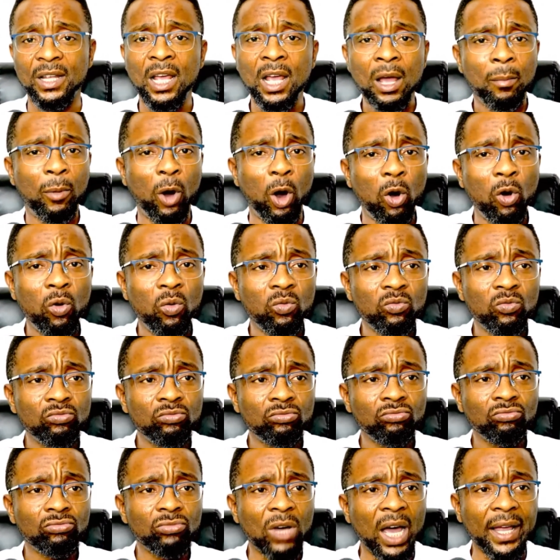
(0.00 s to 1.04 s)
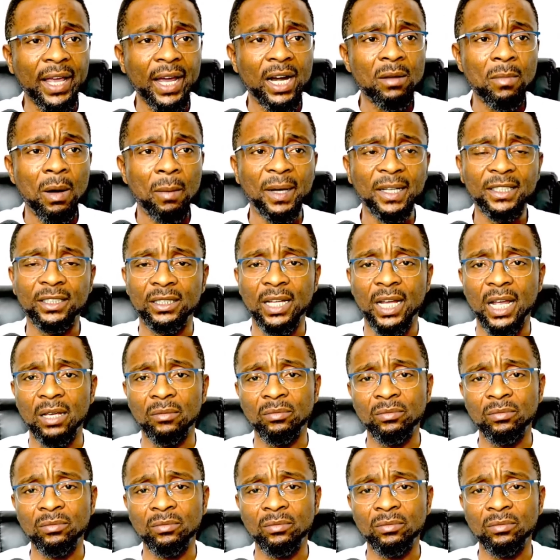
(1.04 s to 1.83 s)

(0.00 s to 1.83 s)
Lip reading: But I can't remember the name.